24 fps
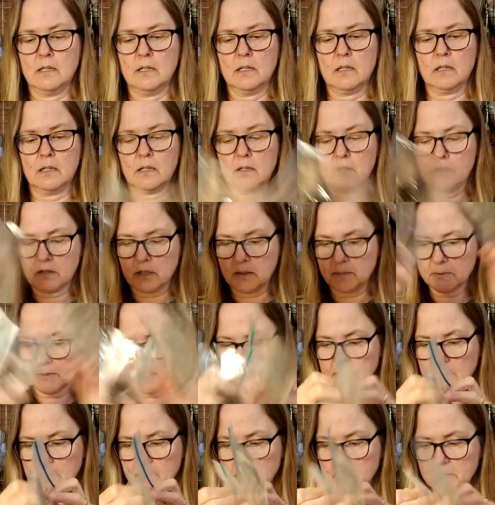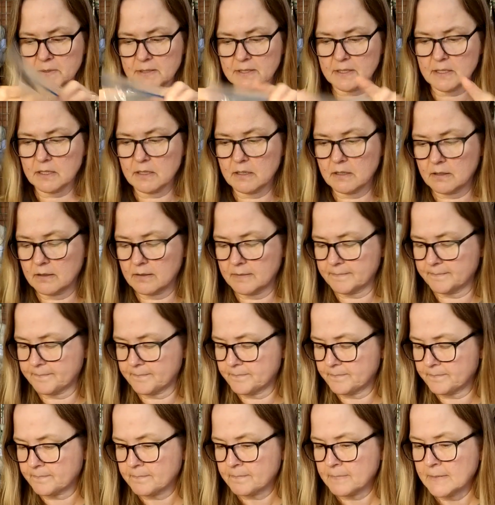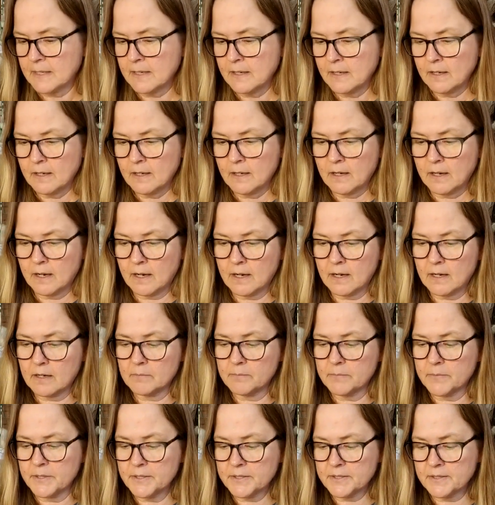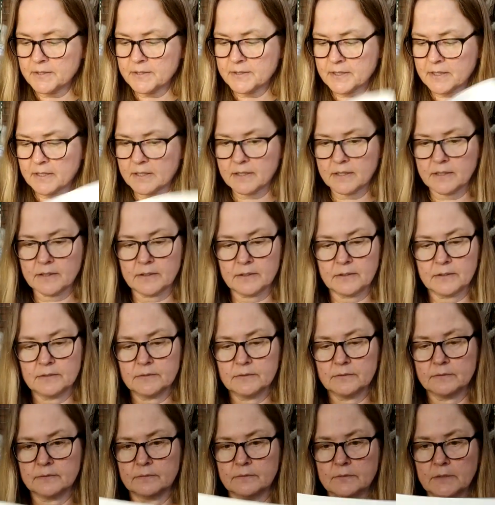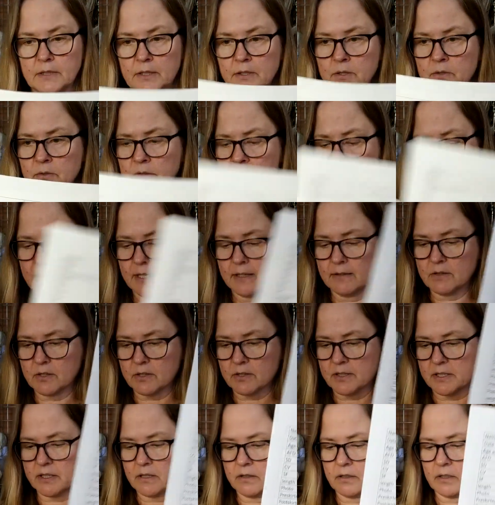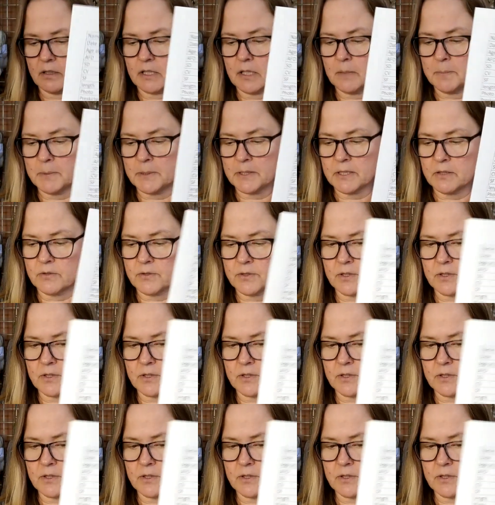Another couple samples in here. This is a new thing, just started a couple years